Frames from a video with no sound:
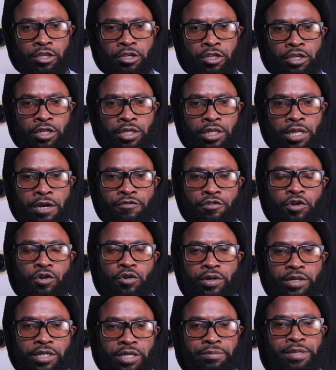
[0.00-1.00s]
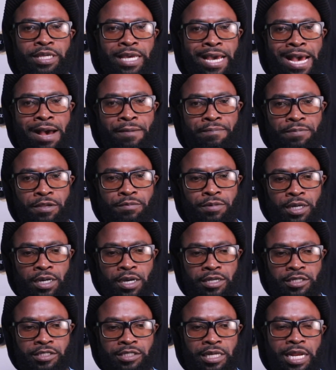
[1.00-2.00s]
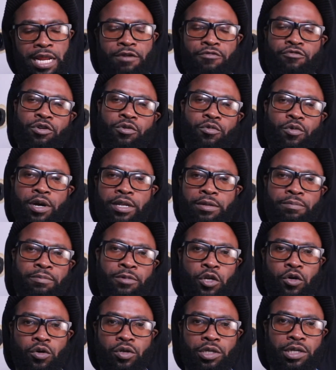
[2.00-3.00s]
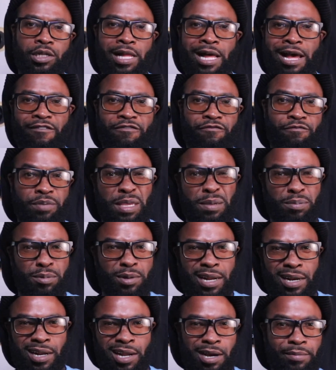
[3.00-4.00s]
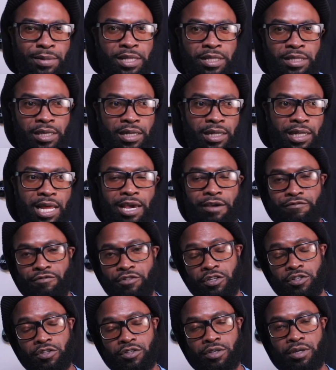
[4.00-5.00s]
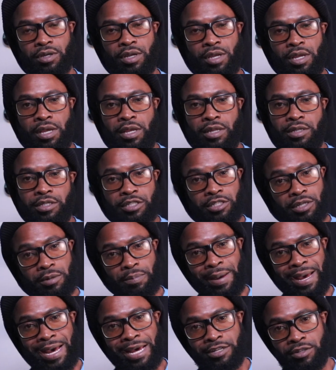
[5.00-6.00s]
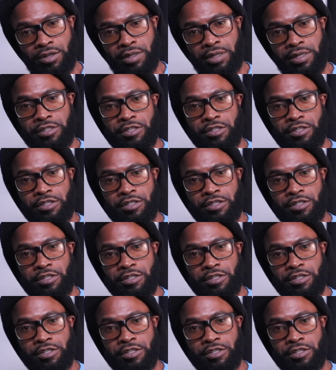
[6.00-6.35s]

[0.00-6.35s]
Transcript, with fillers: you're never going to be happy because then everyone you know you'll have people that come into your life just to just to pass on the